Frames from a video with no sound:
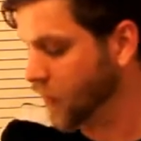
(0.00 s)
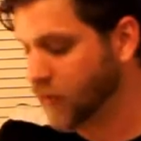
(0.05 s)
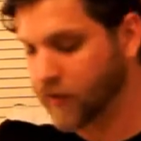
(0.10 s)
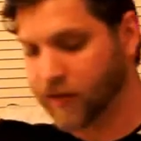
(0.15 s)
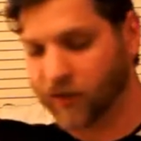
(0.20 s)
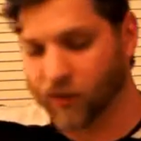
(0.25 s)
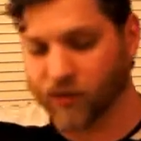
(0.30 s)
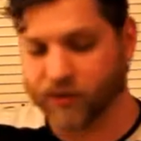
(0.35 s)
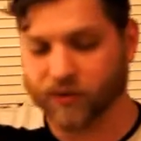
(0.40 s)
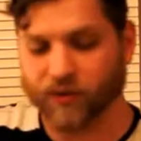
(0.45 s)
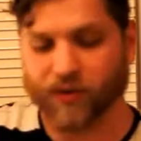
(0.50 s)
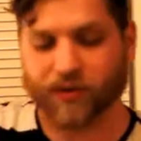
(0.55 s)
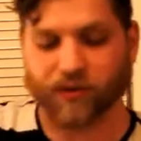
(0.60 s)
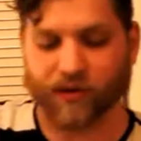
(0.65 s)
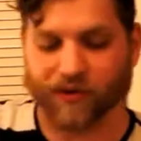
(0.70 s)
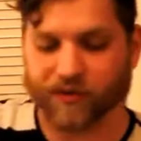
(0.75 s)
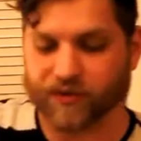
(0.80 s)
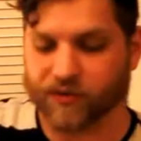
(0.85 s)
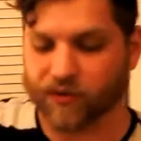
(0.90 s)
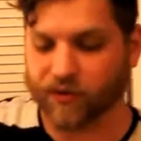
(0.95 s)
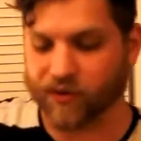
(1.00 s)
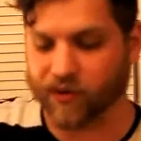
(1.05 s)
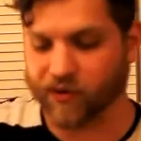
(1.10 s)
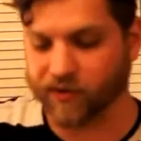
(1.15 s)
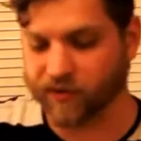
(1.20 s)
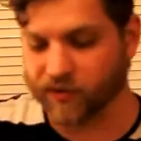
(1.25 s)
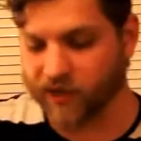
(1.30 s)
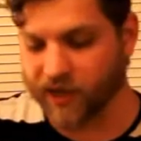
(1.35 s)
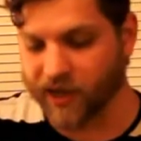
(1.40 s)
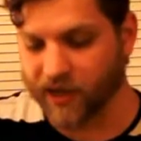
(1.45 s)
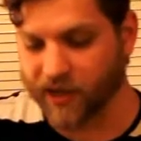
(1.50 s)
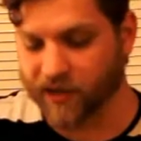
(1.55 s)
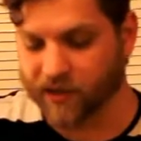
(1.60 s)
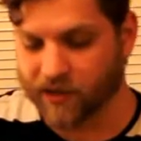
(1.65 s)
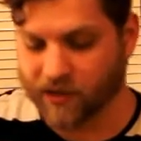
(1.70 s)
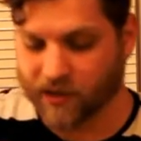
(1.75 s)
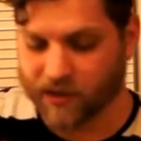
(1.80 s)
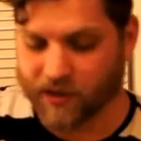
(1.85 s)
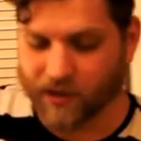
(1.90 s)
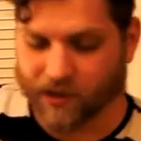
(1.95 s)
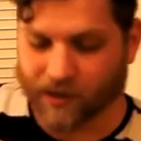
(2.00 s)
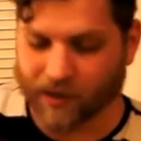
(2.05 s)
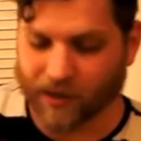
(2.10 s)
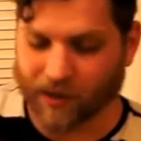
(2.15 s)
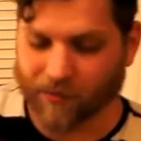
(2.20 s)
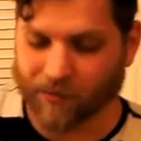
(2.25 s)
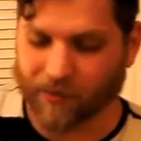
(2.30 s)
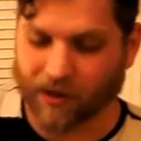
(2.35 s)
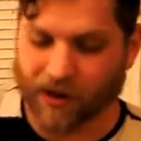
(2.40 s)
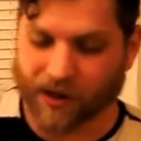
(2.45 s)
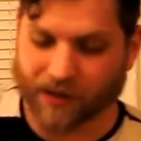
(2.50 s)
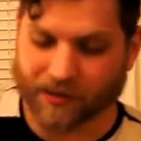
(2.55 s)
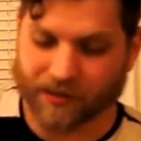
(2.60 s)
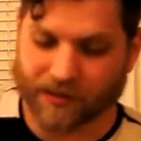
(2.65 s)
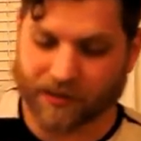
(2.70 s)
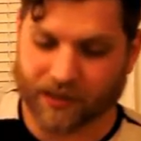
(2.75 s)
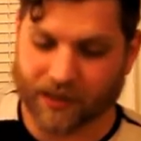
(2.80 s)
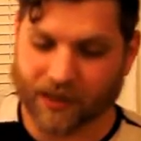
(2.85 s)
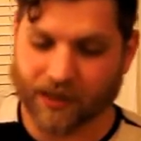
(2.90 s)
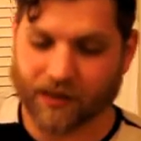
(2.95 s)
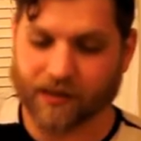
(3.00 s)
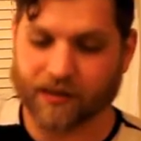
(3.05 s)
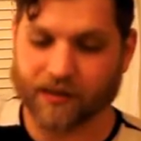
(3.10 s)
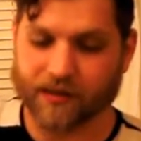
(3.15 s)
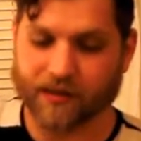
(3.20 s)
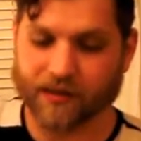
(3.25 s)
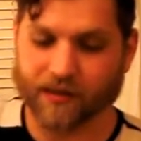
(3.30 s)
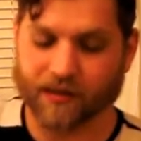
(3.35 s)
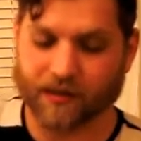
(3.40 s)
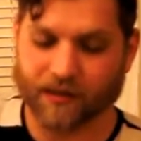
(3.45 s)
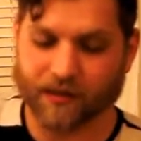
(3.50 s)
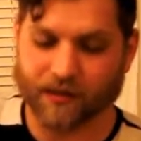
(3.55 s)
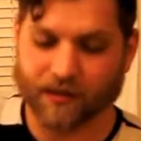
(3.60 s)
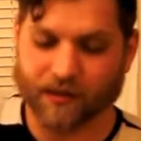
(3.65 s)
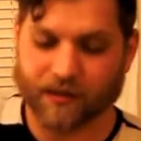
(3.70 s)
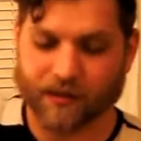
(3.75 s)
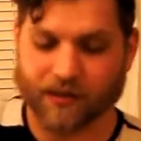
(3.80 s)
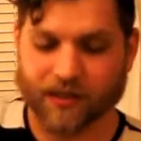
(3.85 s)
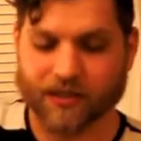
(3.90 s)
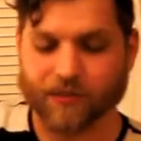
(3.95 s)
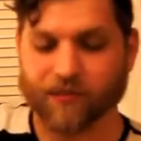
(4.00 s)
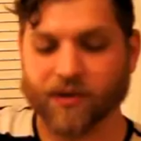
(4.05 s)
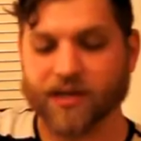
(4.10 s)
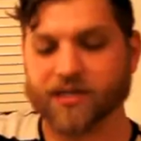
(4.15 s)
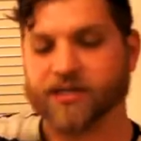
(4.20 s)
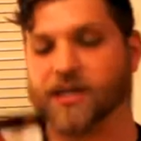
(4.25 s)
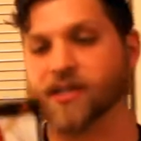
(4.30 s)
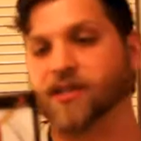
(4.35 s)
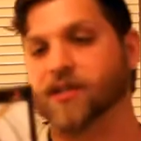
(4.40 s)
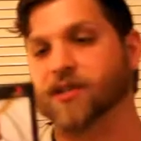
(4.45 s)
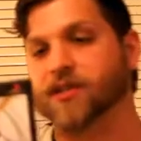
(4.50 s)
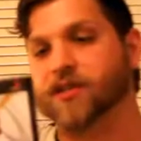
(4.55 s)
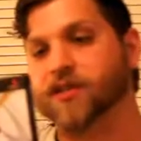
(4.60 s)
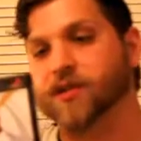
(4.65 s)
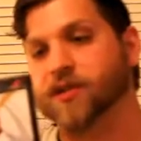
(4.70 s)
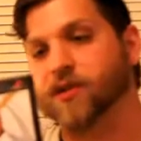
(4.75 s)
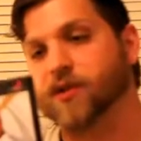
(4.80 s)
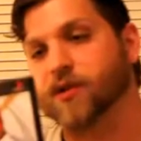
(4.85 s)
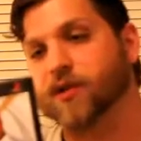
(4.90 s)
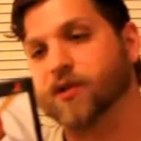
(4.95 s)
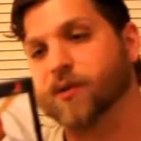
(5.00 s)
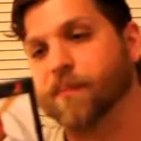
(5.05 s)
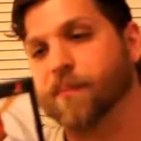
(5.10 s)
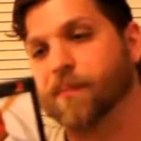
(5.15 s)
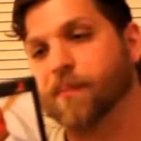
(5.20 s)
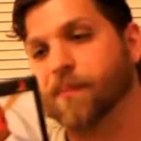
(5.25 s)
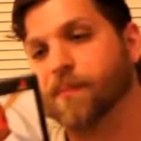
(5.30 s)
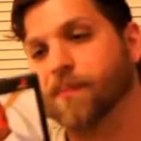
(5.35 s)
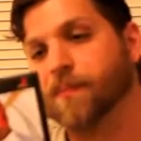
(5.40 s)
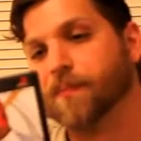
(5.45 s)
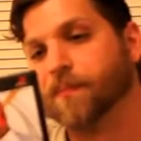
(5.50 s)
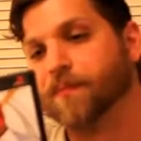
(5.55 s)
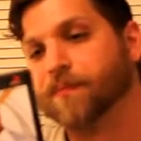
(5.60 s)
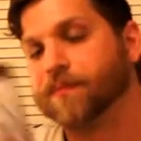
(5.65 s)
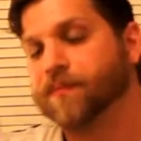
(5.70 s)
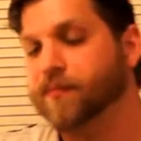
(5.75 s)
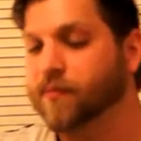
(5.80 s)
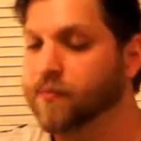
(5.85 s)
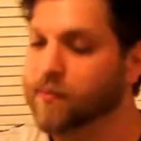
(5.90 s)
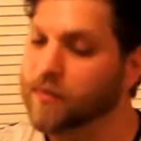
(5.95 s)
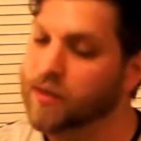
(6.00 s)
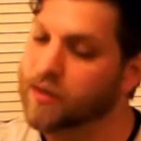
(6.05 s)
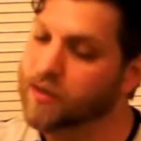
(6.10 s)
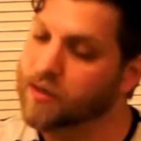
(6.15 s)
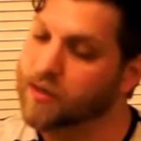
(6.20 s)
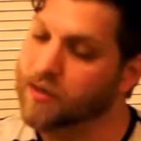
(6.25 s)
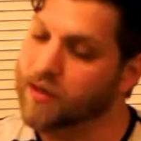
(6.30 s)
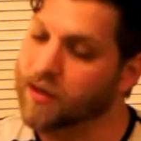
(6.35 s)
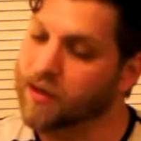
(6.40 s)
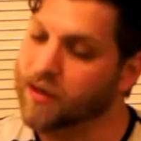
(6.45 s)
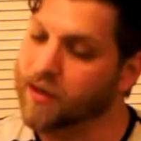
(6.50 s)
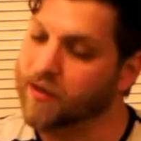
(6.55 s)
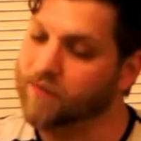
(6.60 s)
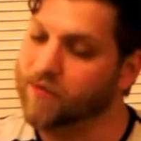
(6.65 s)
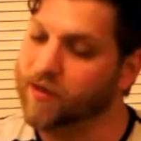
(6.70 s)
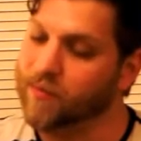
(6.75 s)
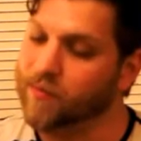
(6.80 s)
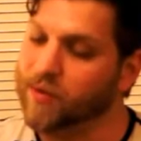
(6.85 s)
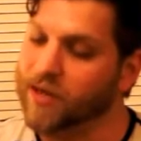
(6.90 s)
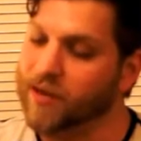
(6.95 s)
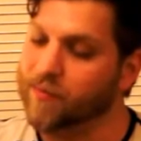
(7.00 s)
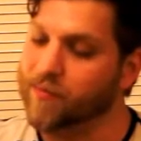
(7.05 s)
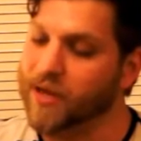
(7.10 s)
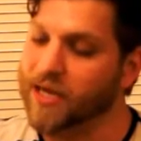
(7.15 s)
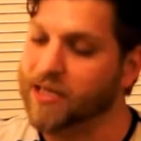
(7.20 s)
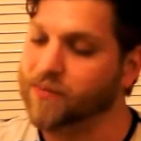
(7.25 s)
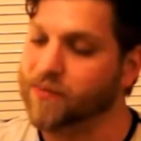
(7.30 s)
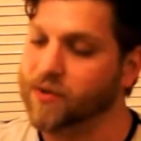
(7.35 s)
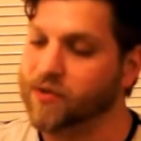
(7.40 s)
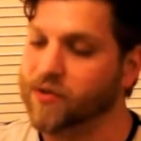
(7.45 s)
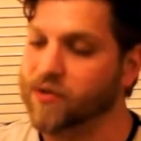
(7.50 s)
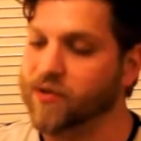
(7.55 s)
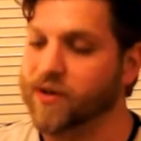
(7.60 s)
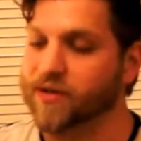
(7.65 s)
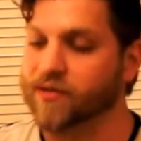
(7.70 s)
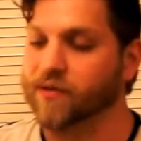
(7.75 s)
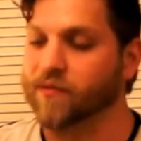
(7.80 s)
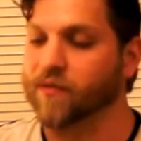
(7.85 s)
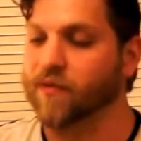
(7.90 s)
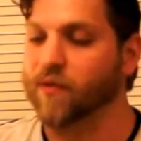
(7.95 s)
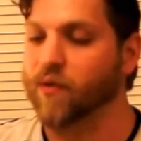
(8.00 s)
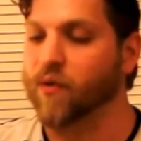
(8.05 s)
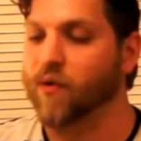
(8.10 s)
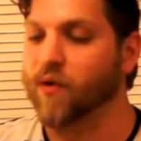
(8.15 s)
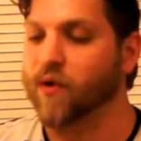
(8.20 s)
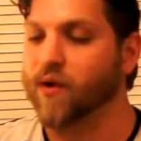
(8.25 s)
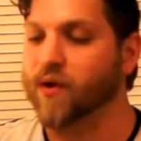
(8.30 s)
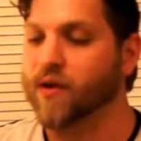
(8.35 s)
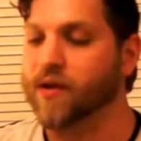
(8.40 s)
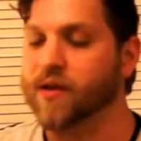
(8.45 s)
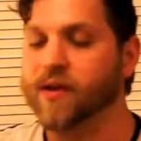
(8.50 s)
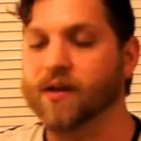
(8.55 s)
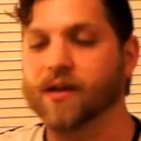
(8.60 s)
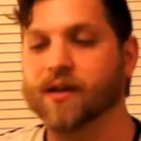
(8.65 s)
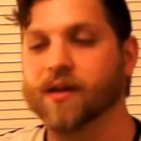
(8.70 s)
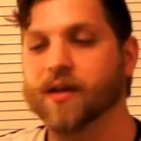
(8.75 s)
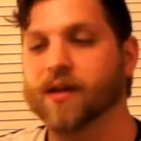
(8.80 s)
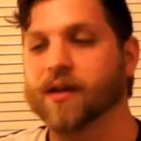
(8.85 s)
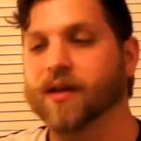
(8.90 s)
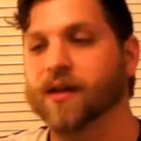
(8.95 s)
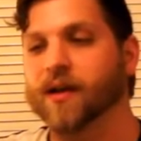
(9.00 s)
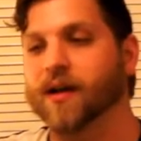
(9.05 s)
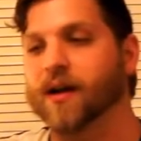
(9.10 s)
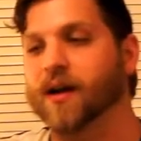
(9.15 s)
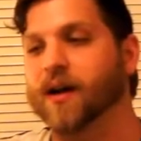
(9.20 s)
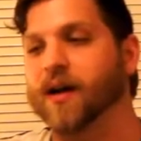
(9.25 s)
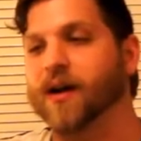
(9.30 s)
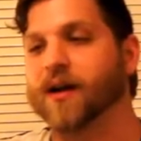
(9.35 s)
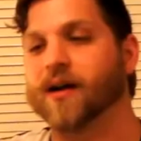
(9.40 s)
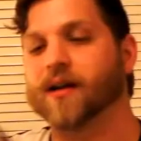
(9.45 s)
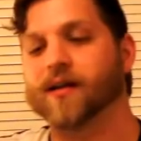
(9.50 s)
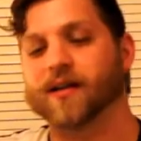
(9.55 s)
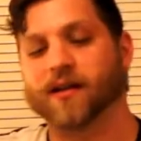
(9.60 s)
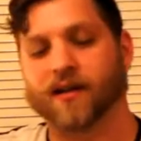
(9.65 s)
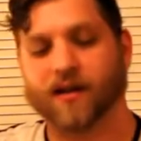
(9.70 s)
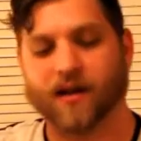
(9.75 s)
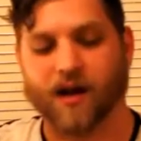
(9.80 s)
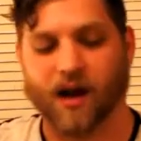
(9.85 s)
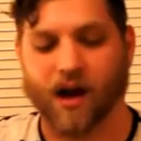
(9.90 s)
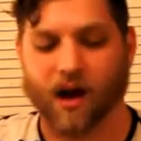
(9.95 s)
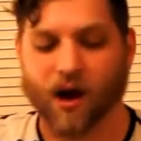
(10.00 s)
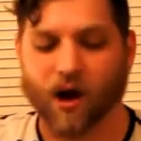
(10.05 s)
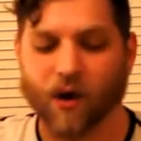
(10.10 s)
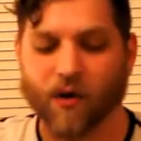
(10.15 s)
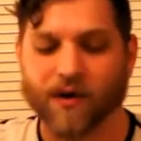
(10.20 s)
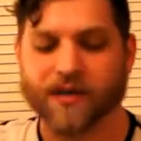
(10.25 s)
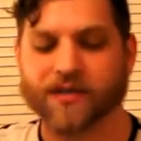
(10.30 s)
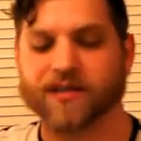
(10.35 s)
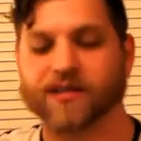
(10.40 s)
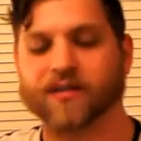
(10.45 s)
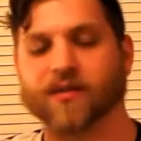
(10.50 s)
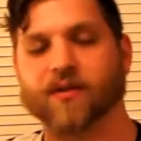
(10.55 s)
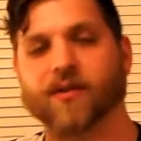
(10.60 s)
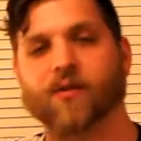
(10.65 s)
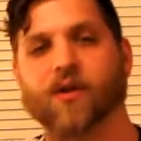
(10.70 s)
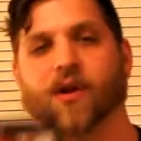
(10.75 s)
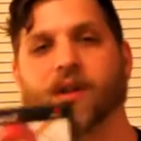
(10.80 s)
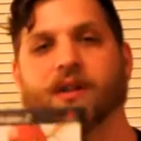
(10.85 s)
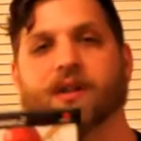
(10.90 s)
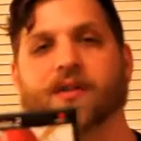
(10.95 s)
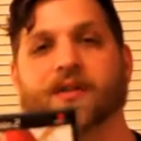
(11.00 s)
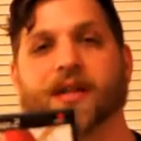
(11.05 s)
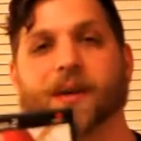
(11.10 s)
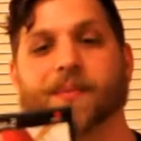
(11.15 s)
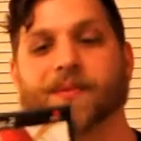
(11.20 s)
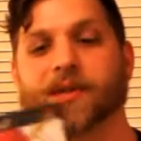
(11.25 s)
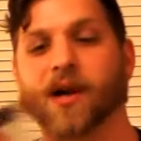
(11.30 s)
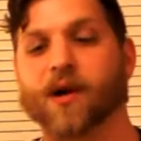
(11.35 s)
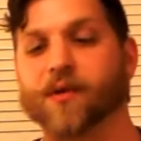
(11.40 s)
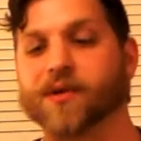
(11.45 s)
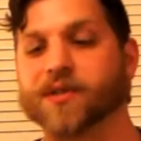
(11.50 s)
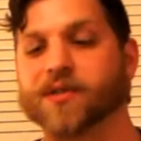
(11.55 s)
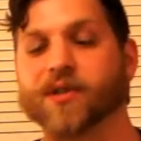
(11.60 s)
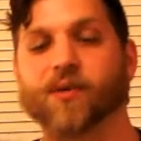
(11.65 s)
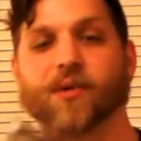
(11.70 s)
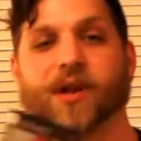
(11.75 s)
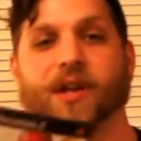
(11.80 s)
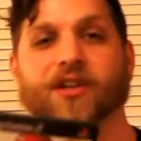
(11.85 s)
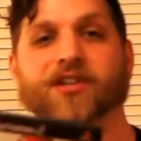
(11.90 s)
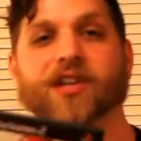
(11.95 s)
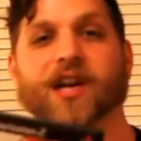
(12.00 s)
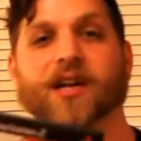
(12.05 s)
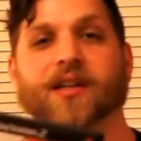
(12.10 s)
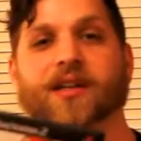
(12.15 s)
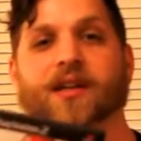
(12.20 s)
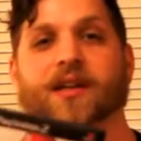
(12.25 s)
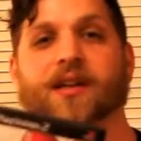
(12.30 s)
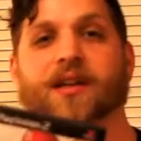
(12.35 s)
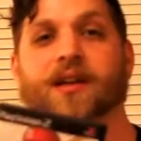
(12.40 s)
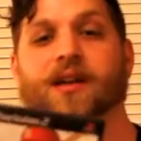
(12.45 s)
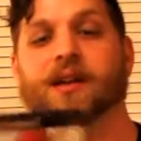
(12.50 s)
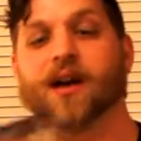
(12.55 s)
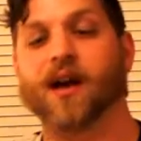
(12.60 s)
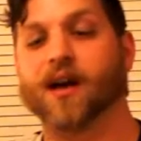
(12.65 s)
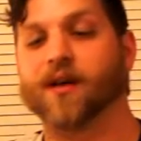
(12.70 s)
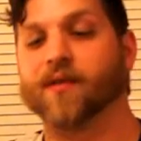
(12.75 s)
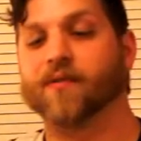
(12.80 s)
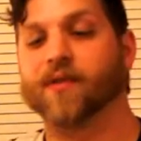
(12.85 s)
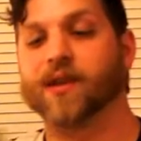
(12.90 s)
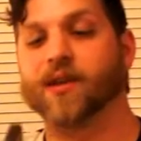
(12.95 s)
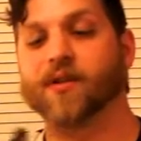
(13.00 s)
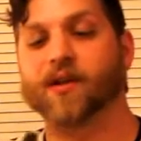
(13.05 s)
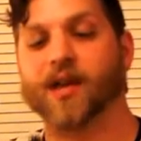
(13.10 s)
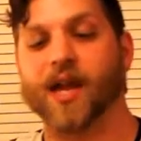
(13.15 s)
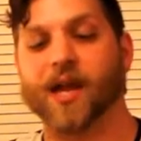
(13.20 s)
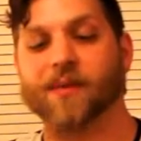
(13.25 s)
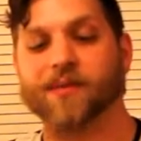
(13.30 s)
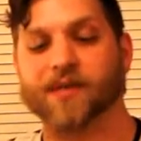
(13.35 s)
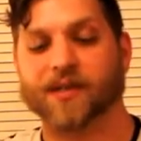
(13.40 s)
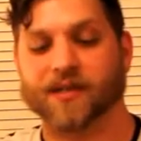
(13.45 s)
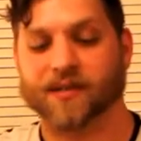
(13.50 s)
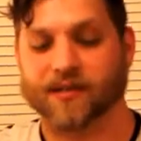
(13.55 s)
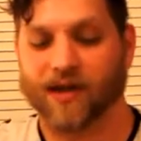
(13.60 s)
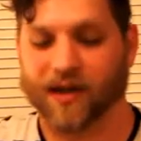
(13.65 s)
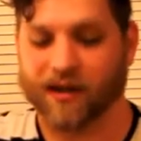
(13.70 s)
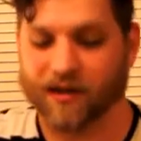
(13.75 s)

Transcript: Went to a thrift store the other day and I bought this PlayStation 2 MVP Baseball 2004. One of the tips I always do when I check video games is